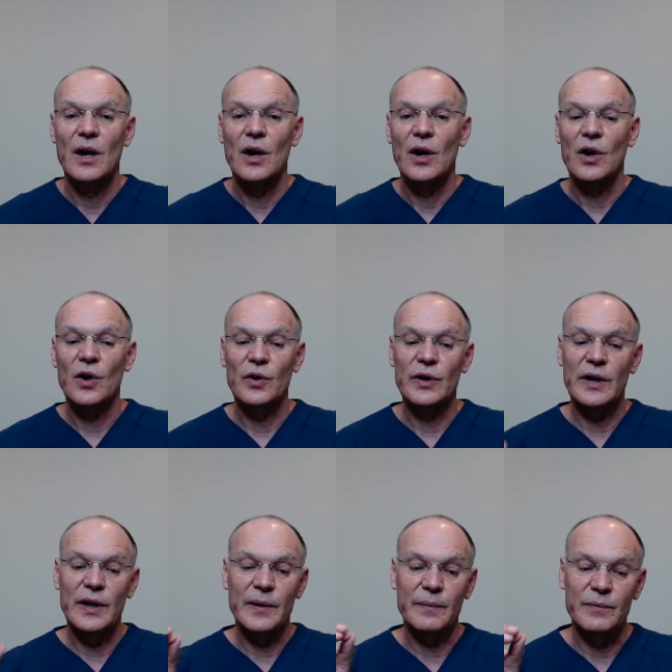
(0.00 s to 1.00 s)

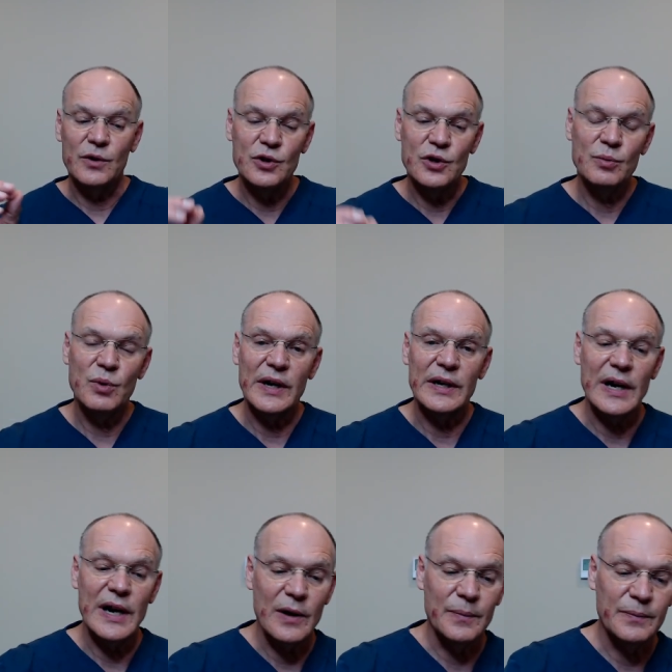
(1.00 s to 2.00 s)
YouTube right now.